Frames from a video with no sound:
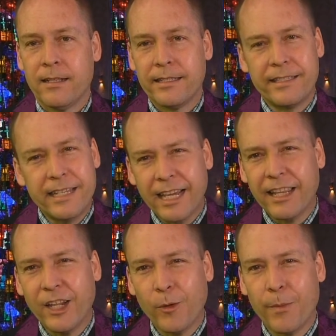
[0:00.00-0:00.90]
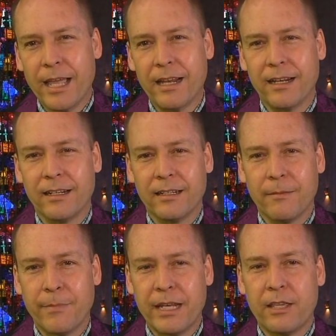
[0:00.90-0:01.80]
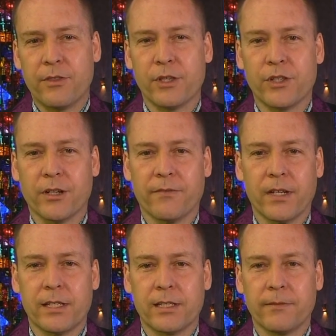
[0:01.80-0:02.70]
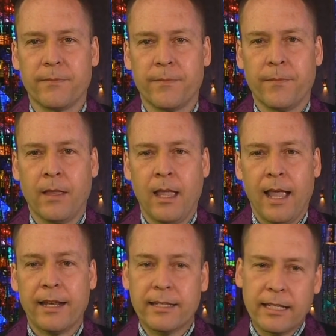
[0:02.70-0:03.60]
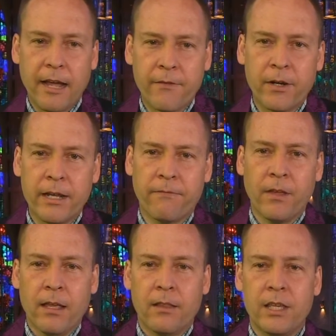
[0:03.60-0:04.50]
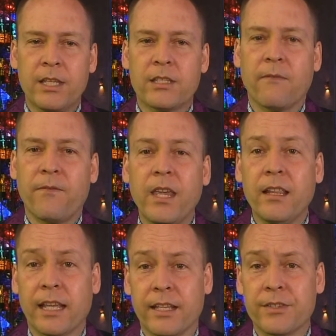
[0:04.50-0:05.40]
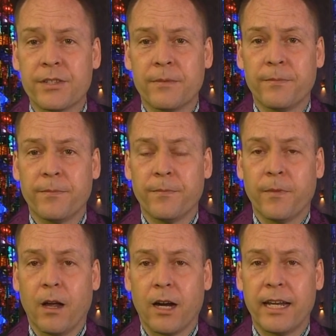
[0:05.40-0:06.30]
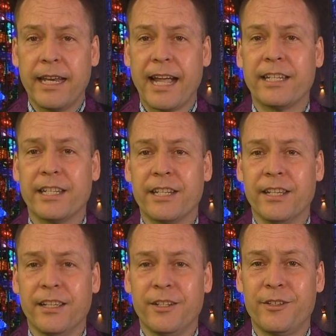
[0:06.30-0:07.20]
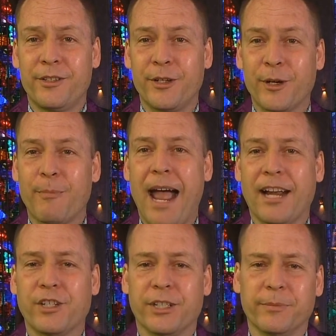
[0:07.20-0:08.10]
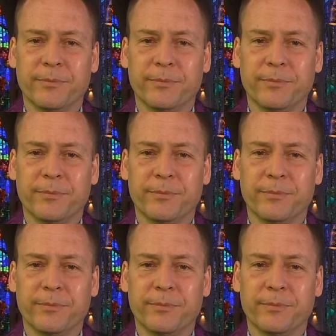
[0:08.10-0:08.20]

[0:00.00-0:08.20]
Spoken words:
dig a little bit beneath the surface and discover if these feelings are connected to your passion.